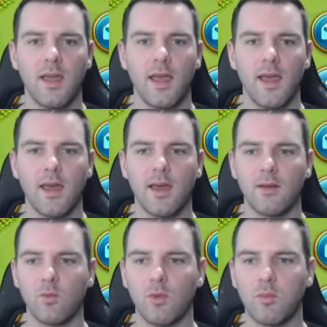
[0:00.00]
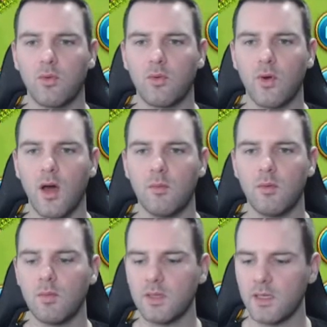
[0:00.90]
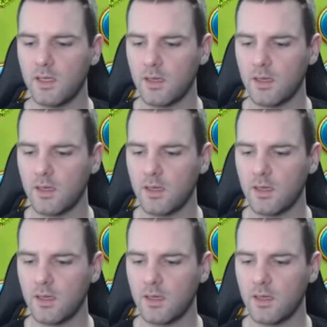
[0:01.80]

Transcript: and we'll probably,